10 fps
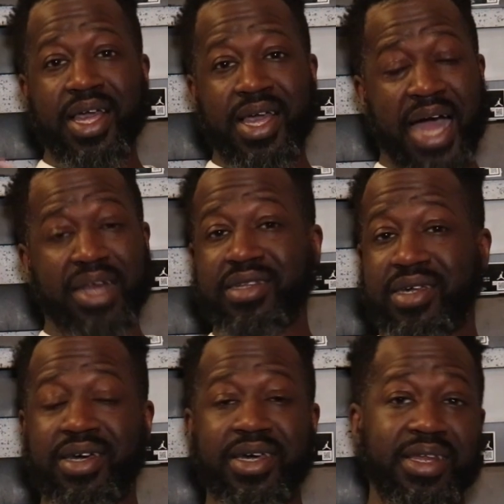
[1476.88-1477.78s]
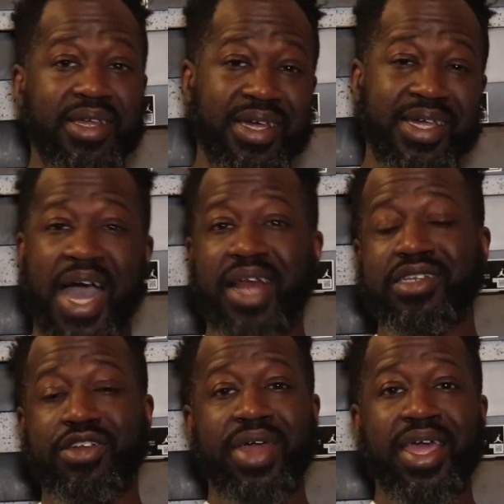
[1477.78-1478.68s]
God is good. God
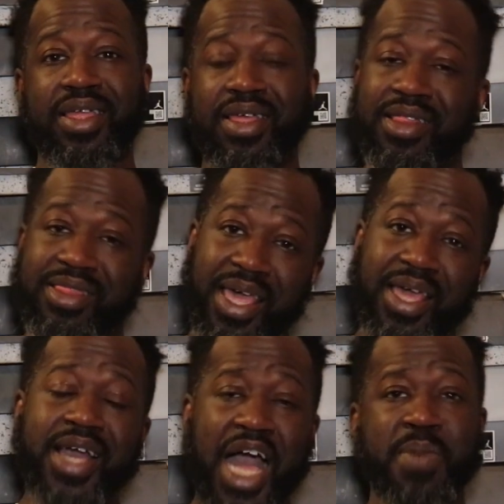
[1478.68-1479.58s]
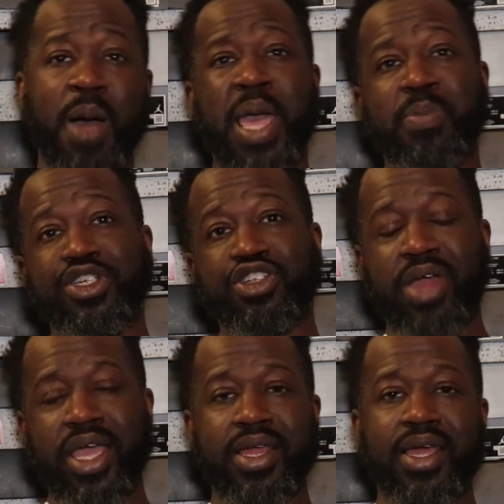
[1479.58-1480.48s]
is great. Thank God my paper's
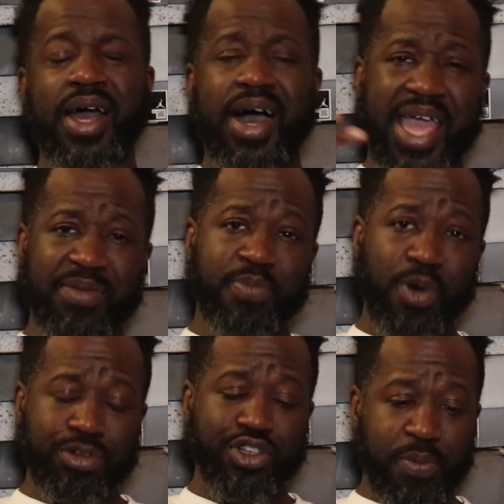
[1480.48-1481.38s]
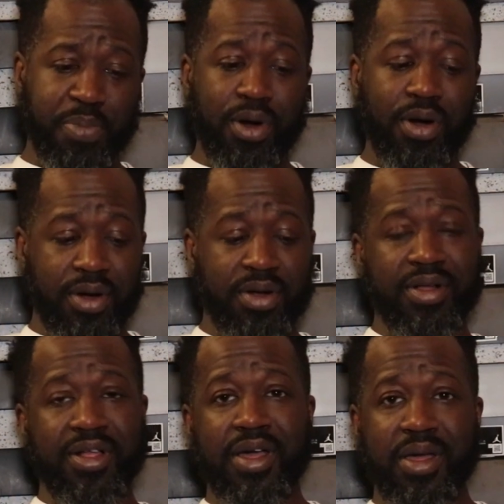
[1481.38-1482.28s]
straight. I am the Pope Chuck Paul.
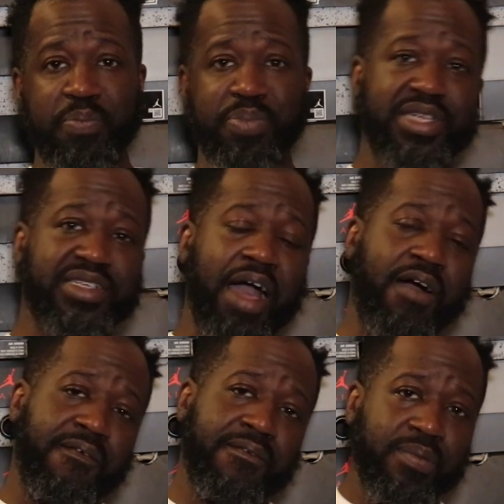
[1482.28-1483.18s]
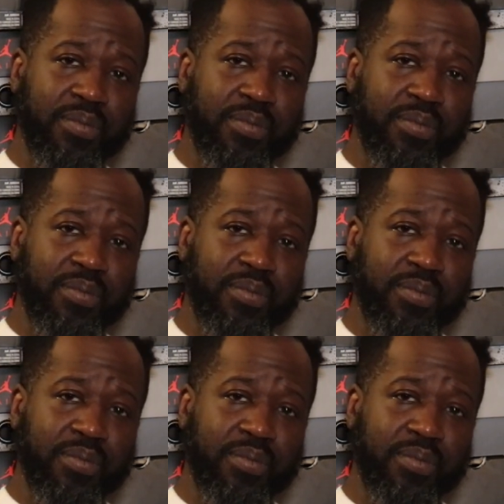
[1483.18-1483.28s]
Peace out.